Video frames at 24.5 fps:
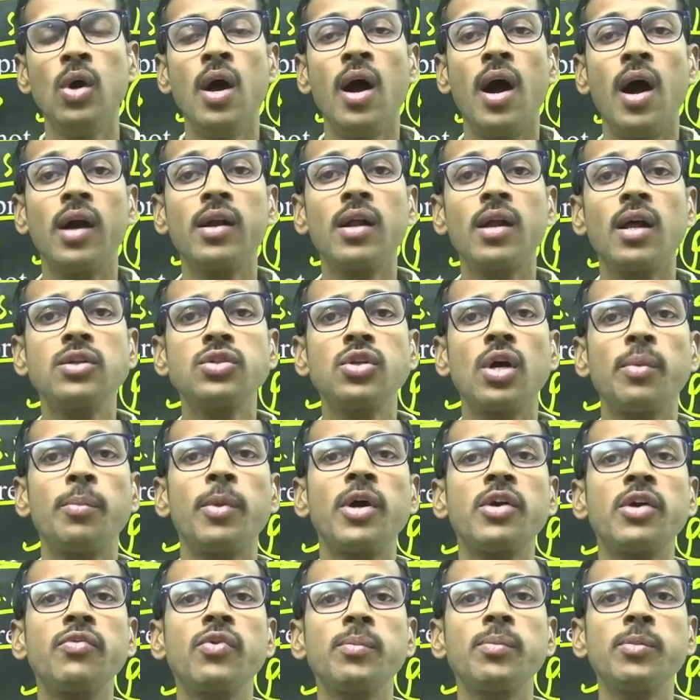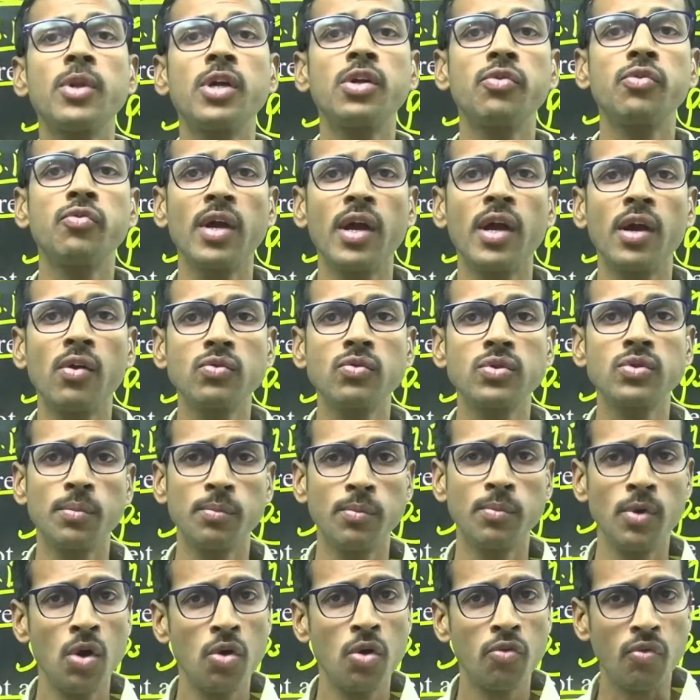and also apart from that we have some
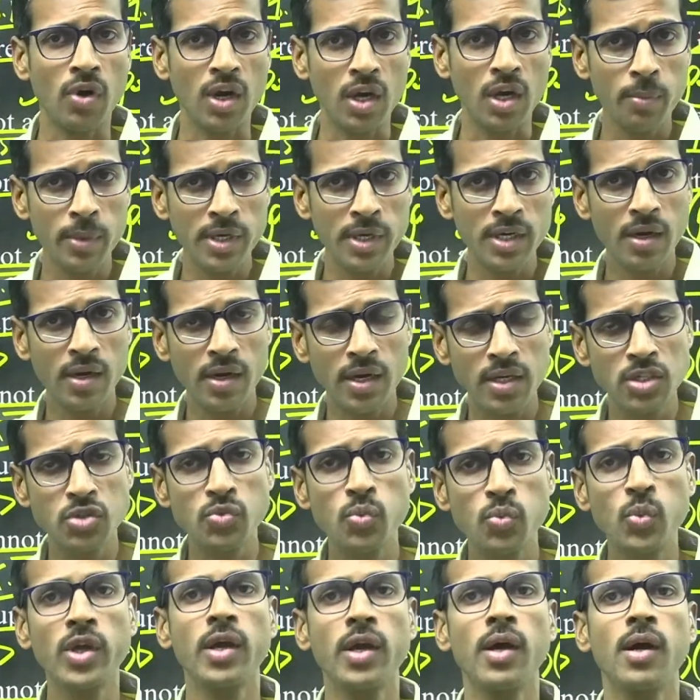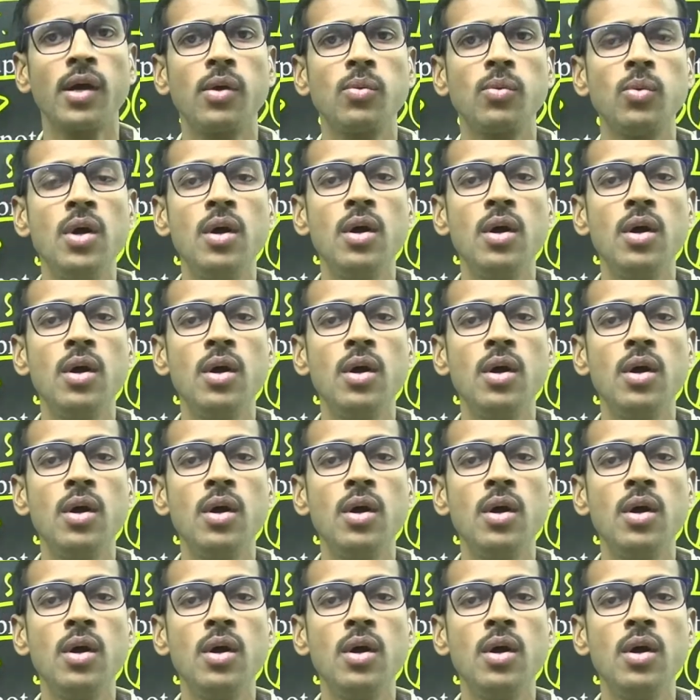fundamental rights we have.